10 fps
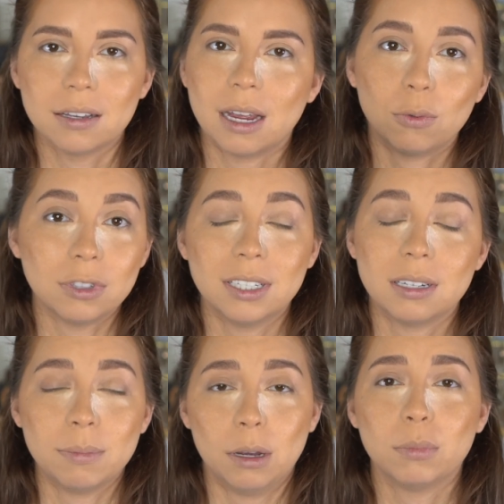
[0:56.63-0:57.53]
I will list
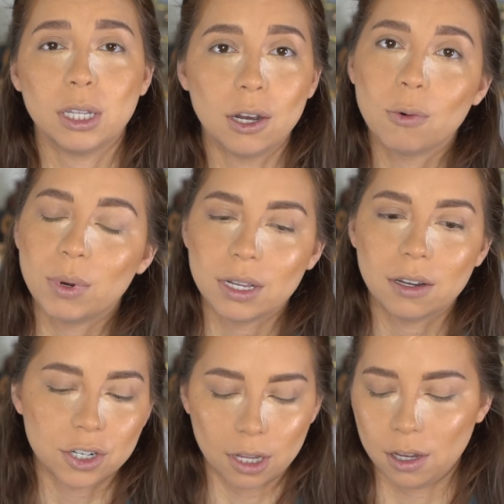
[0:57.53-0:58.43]
them down below, but
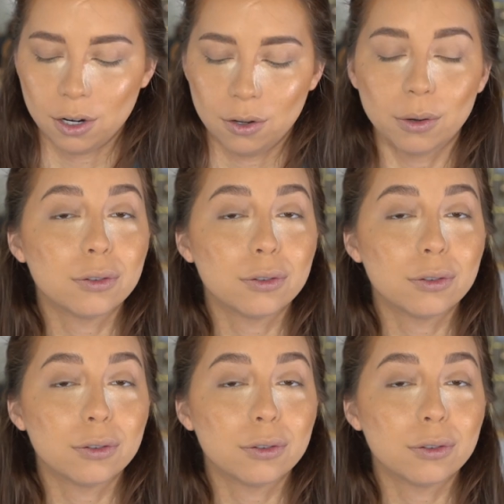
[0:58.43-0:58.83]
there's nothing new.